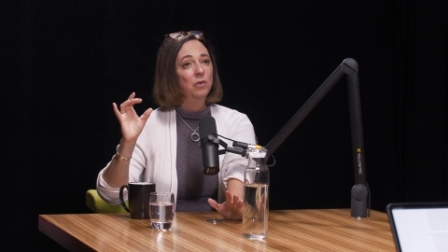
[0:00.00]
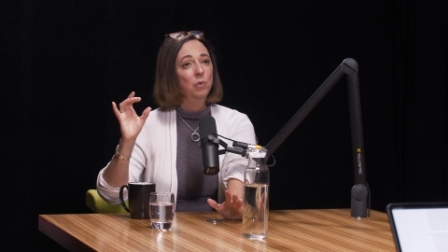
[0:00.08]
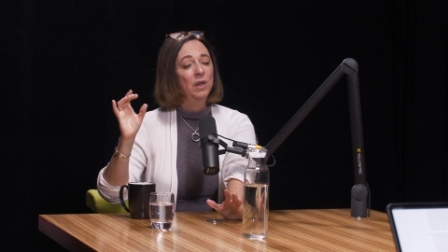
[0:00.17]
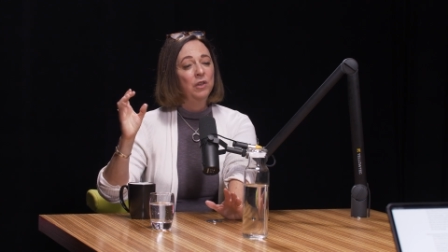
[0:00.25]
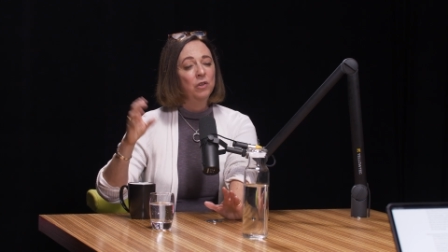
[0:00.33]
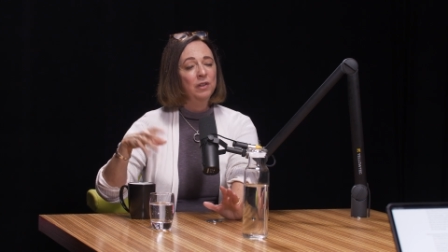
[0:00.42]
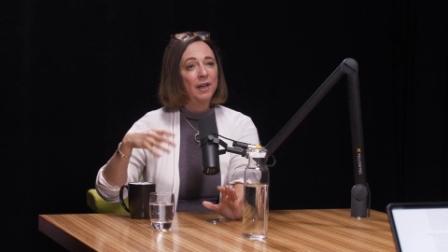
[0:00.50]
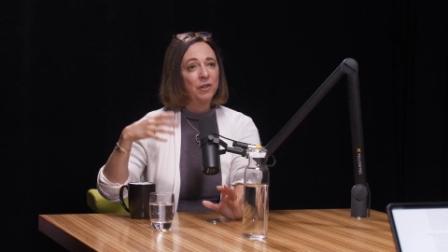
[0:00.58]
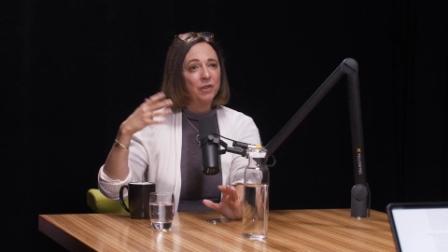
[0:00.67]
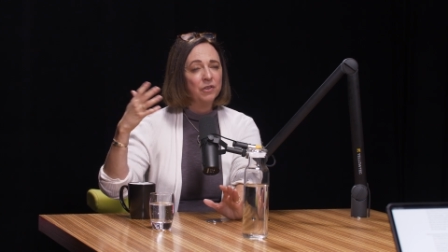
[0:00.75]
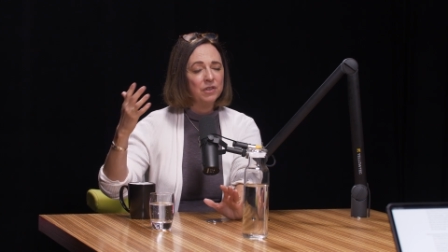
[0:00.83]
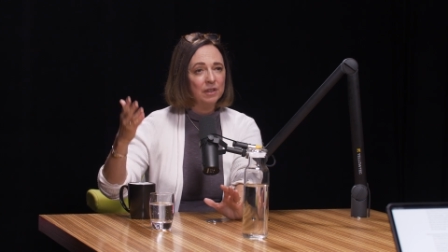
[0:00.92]
when their
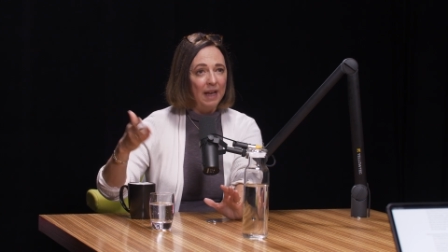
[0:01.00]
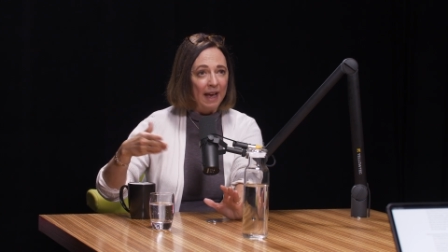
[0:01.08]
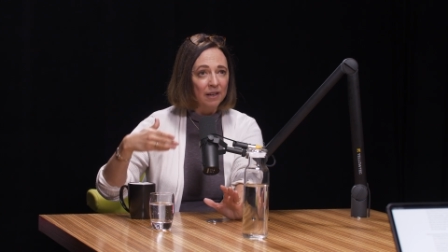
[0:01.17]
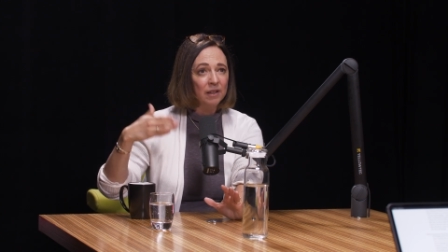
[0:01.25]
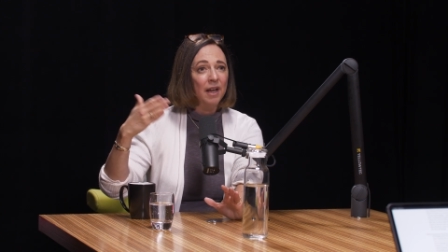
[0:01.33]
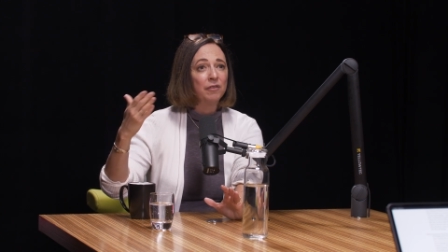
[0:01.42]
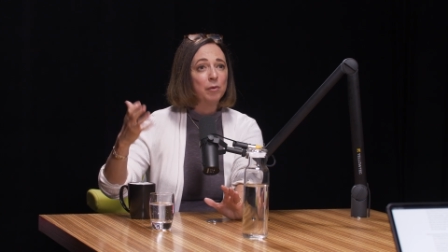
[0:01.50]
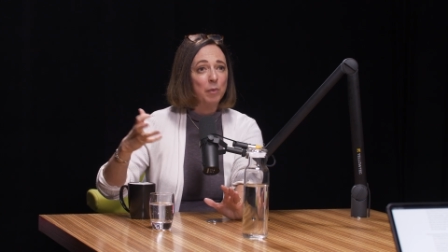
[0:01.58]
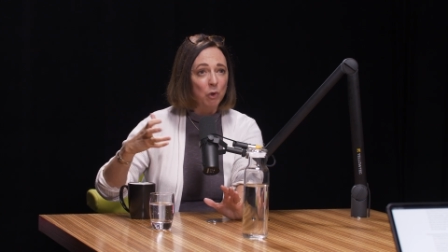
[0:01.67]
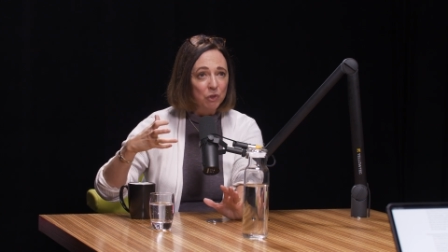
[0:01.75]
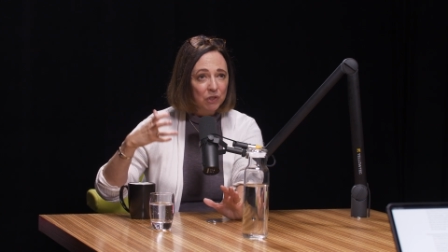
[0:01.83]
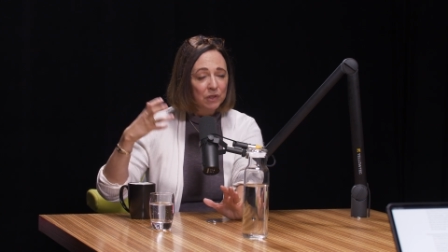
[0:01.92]
letters had a lot of
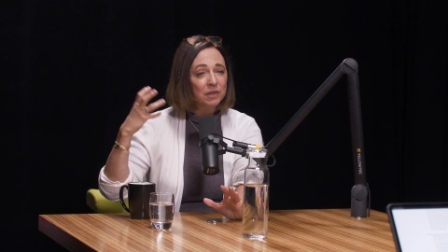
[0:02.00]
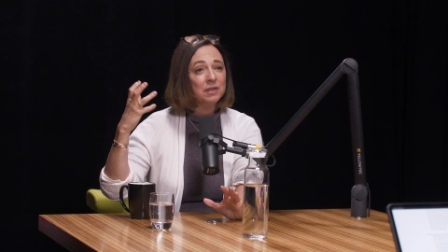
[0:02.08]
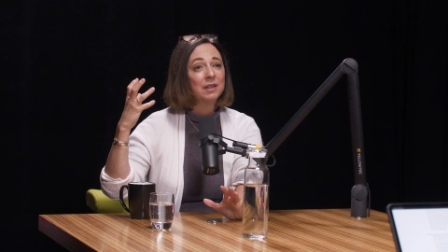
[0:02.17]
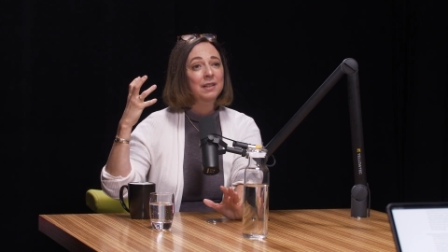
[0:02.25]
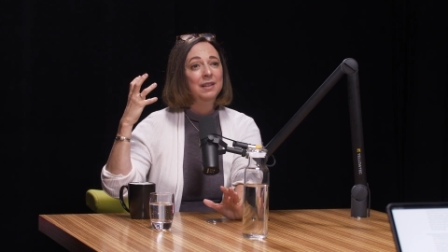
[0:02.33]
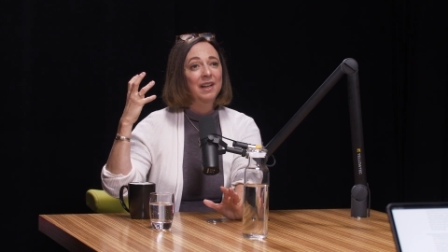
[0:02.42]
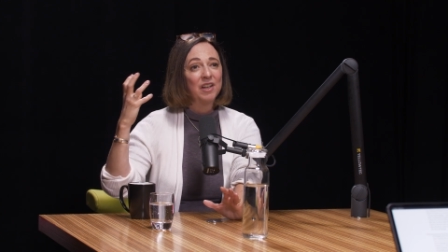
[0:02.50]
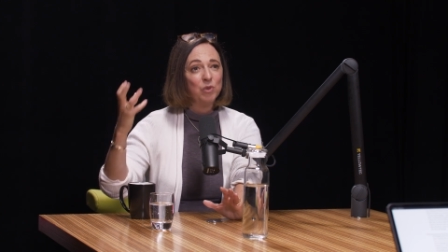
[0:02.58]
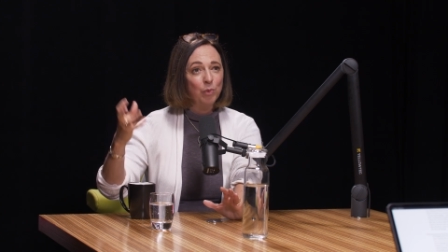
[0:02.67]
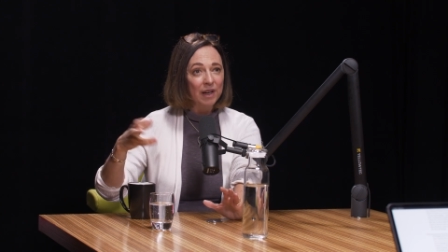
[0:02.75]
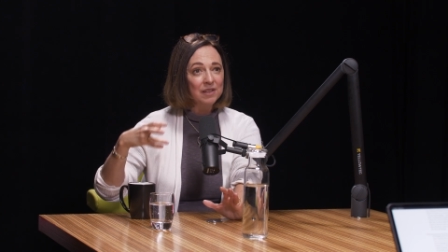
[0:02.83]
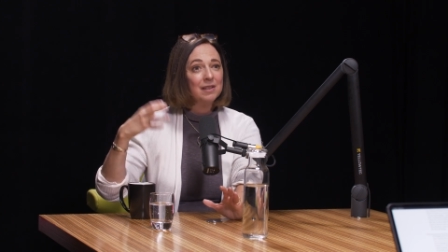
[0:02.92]
emotions
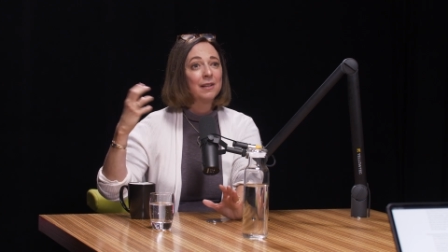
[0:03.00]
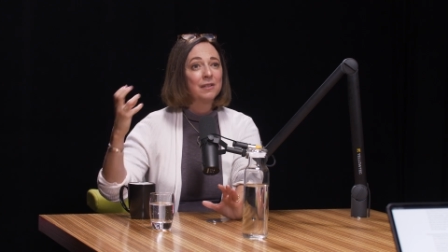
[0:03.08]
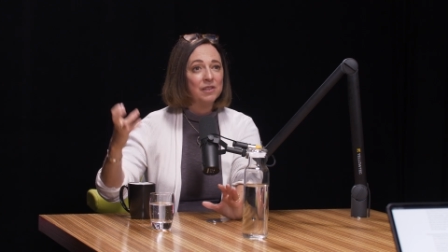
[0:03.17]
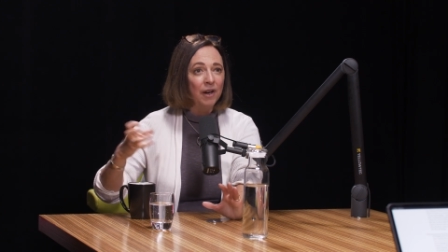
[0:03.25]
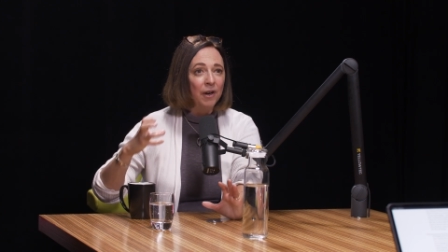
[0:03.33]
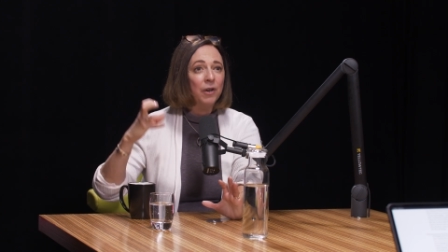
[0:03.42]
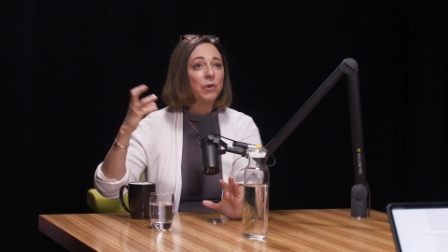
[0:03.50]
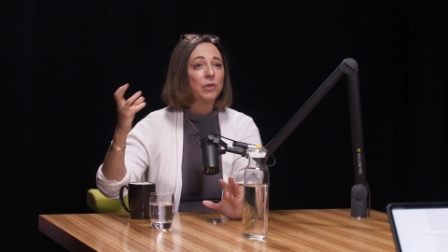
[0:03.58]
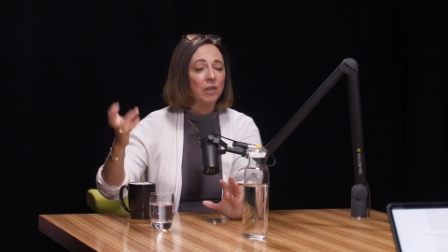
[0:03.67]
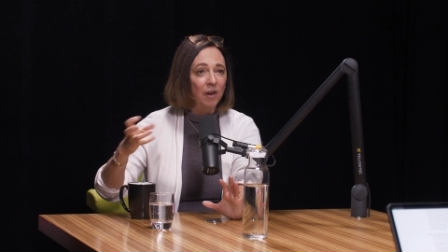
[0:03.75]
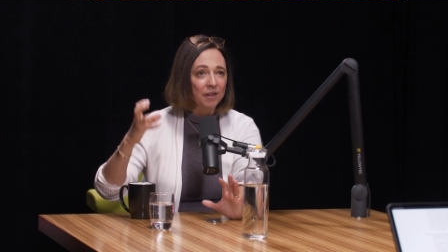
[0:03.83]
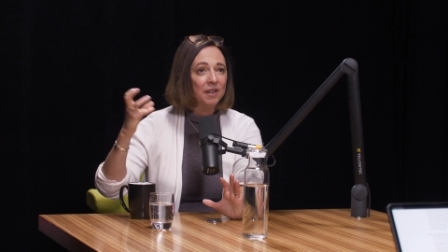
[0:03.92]
expressed like sorrow
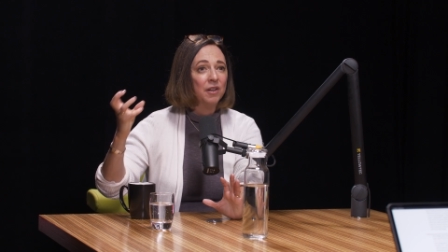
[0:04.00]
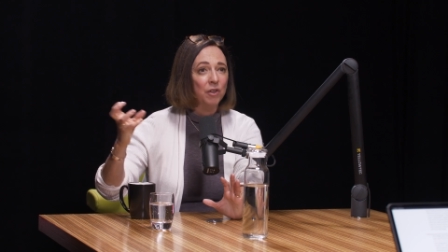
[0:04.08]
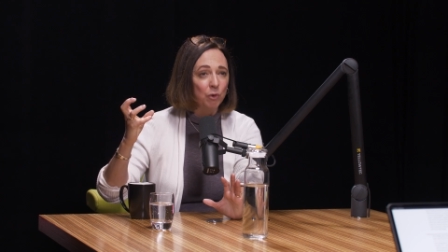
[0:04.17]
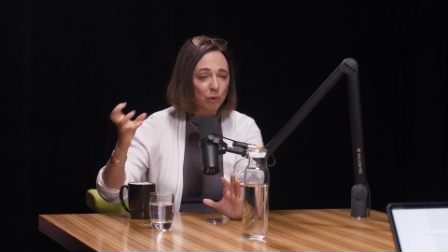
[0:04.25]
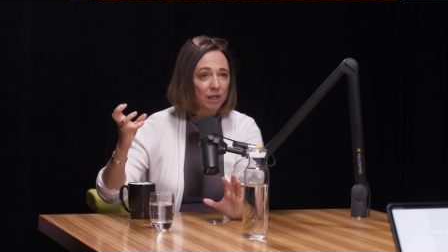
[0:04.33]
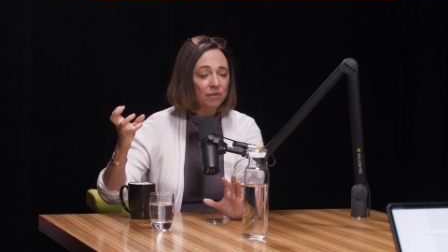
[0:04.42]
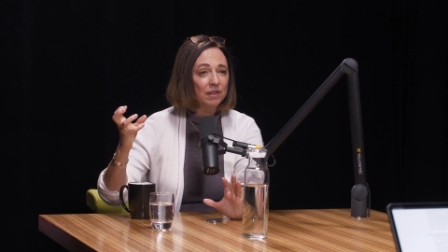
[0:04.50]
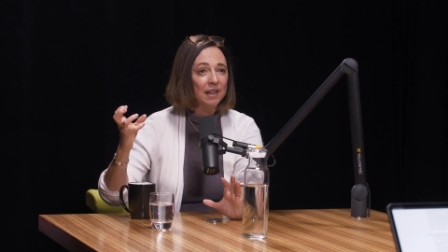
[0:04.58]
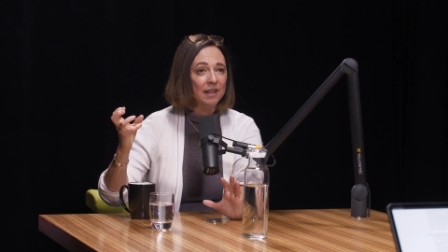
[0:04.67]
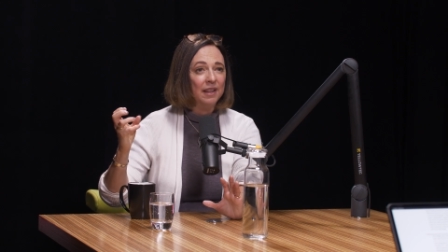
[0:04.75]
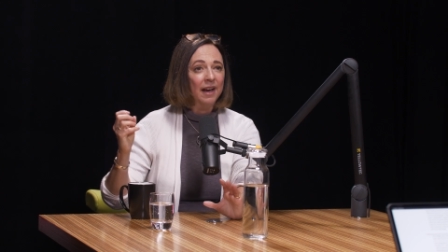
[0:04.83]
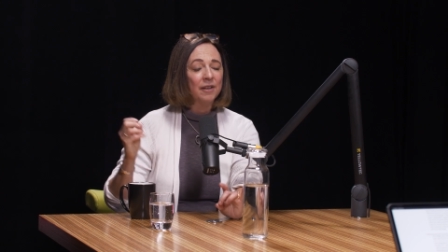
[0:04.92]
and longing and grief and
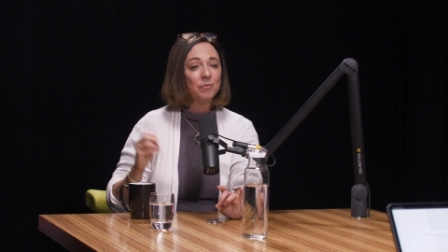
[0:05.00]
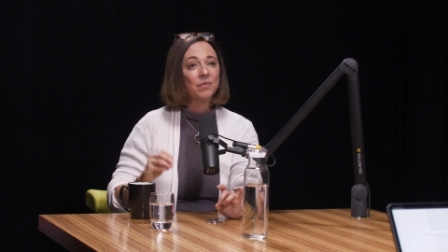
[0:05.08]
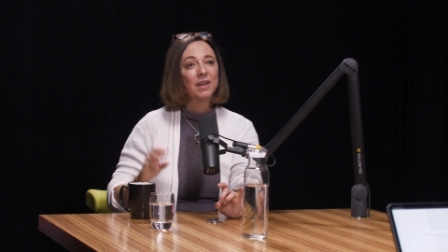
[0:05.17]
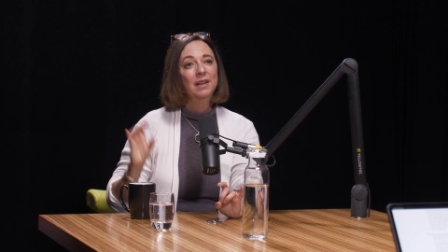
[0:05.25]
like that